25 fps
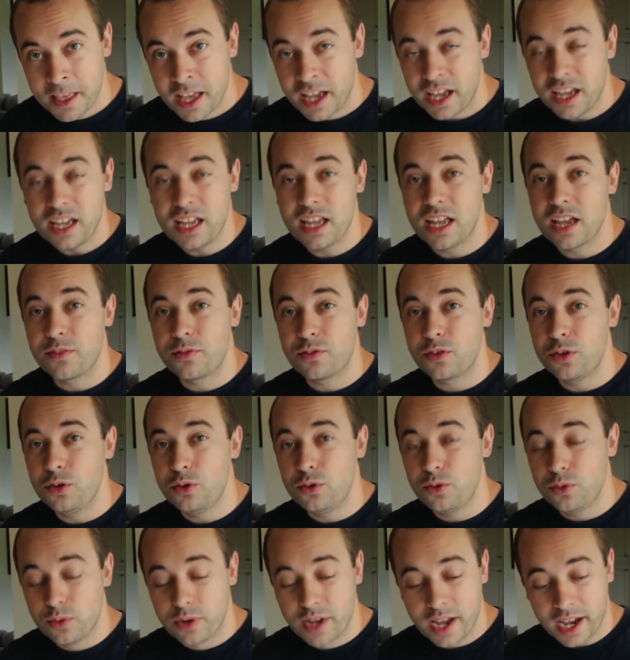Hey, if
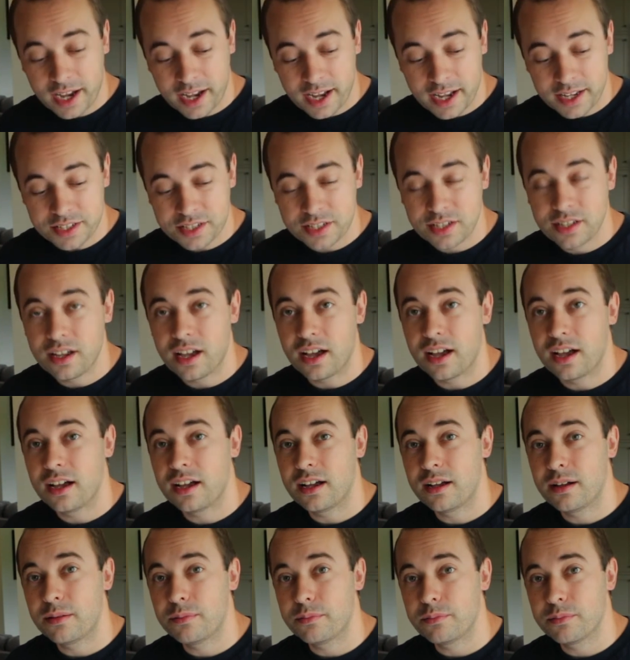you got
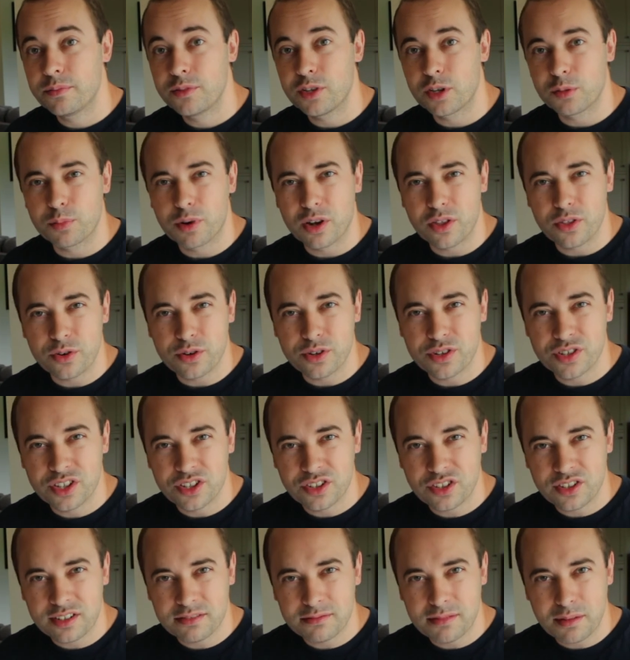your brother or
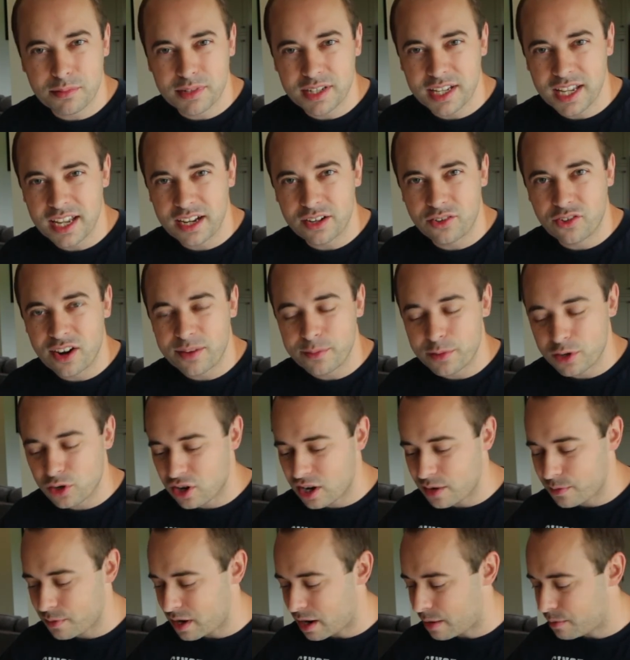sister, mom and dad, grandma and
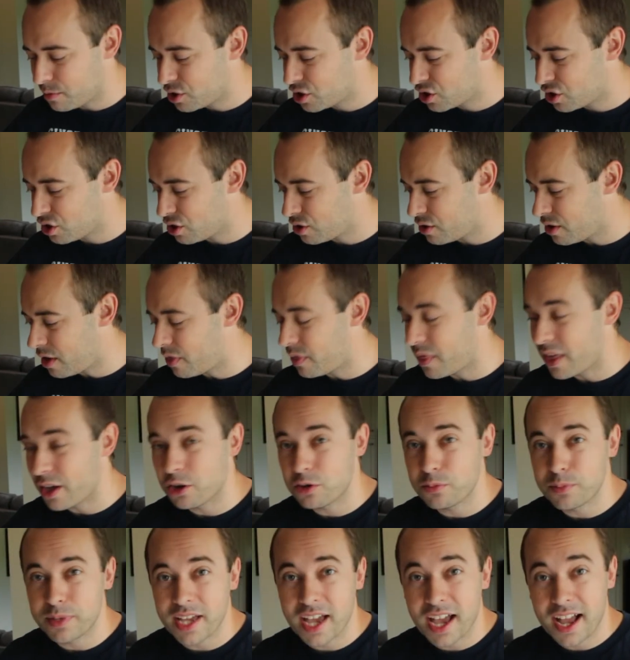grandpa, I'm sure they
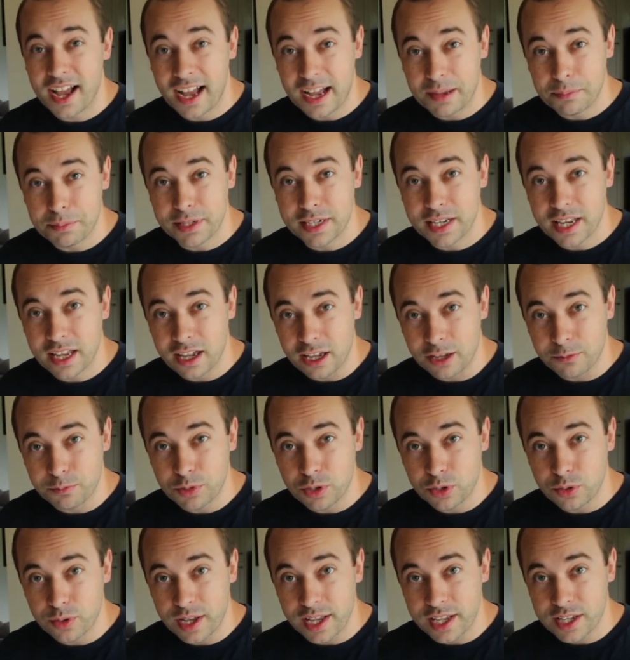would be happy to help
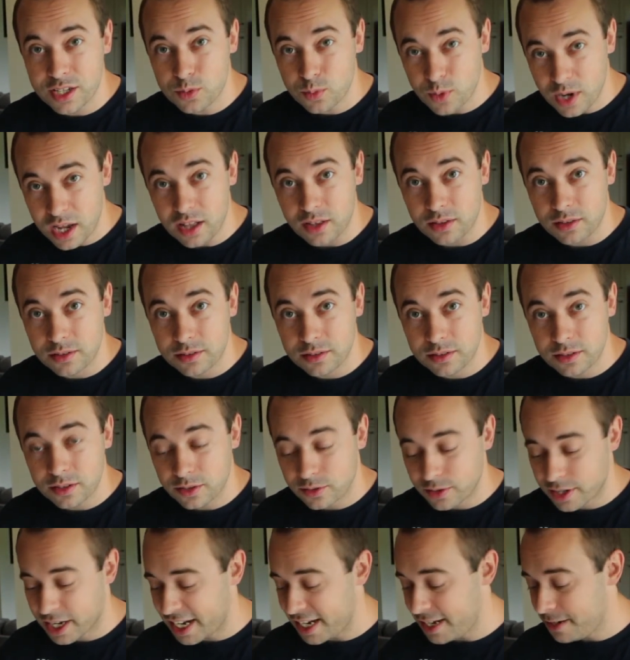you as well.
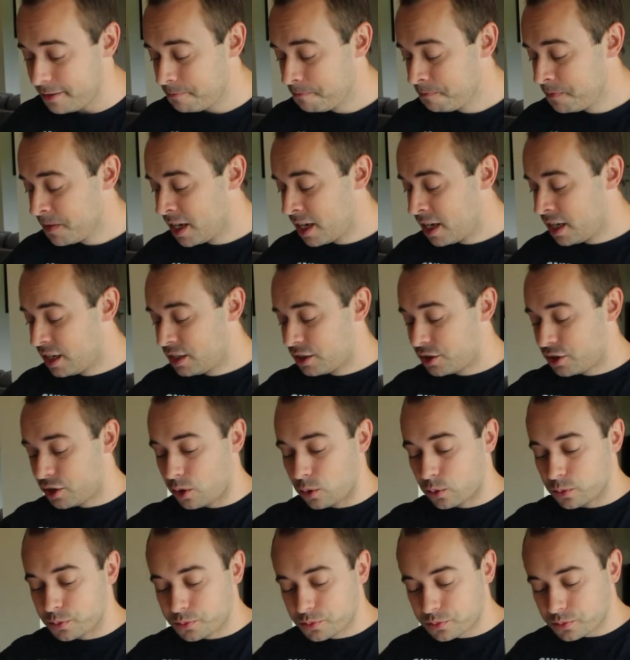Okay? So,
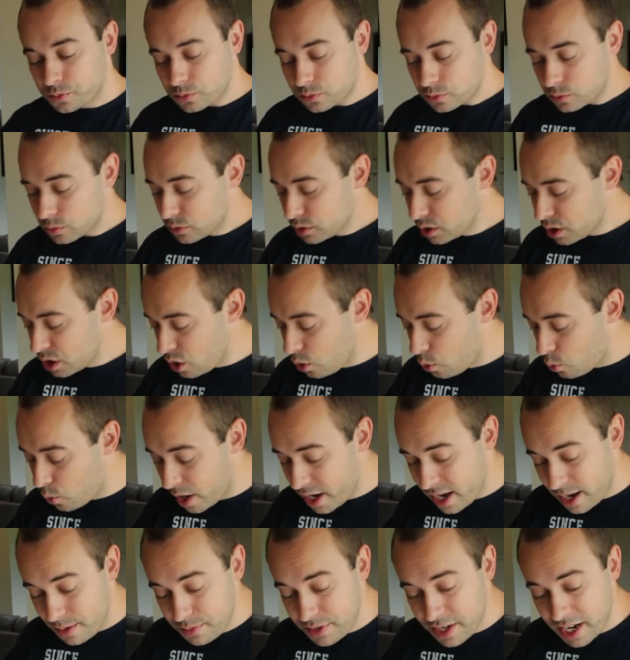
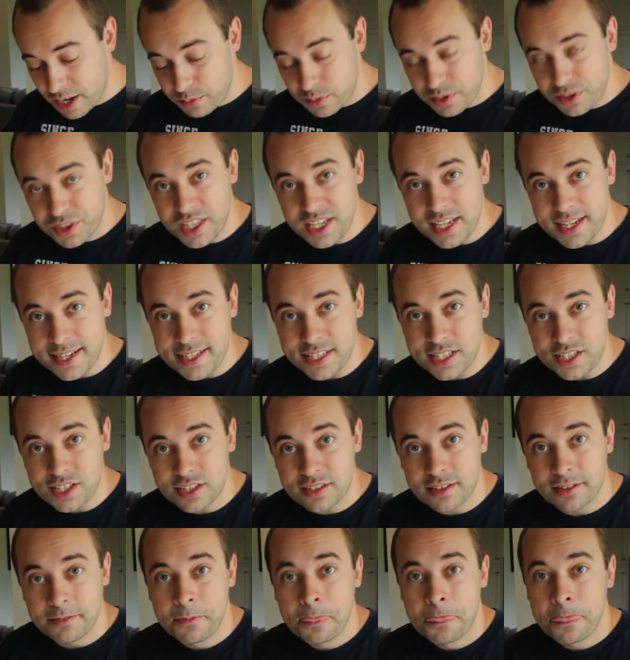when I'm done with
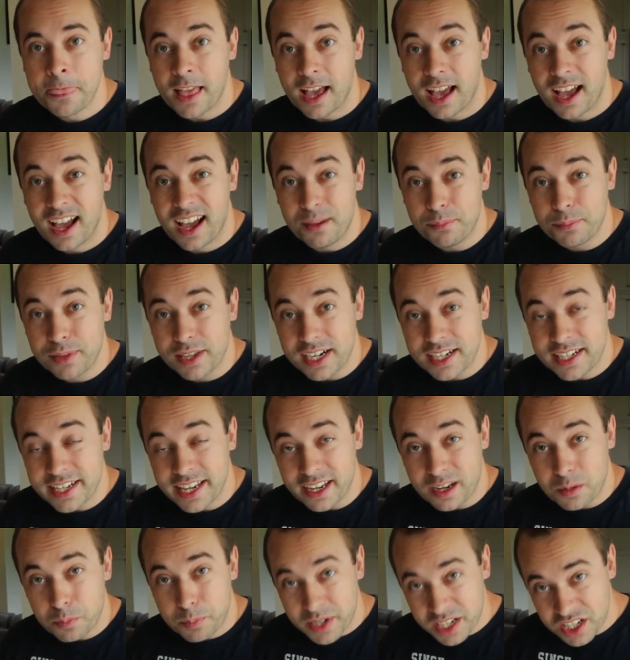this, I'm going to
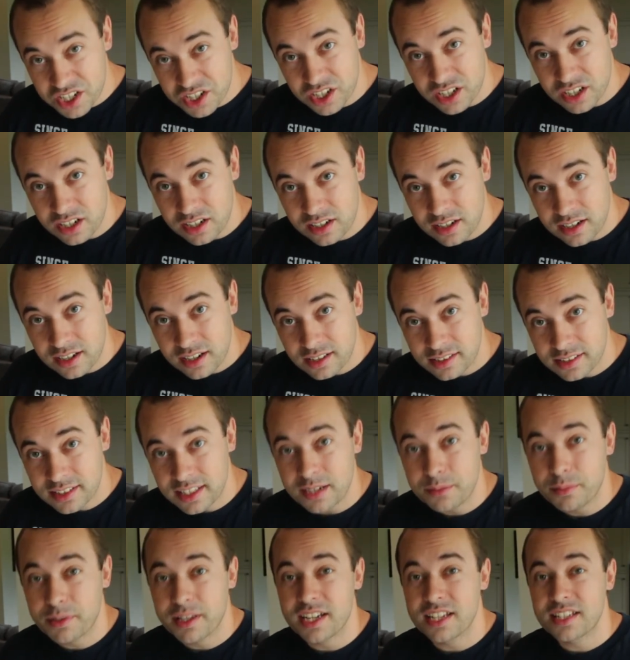take a picture, and then
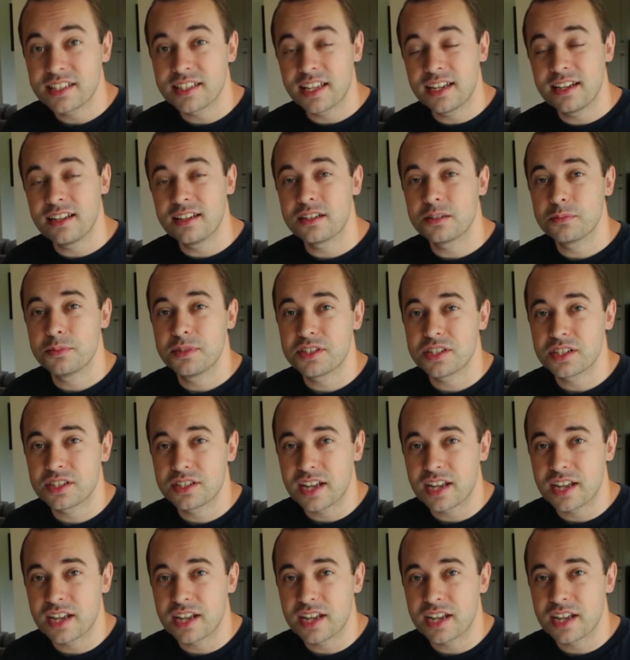I'm going to send it to Mrs.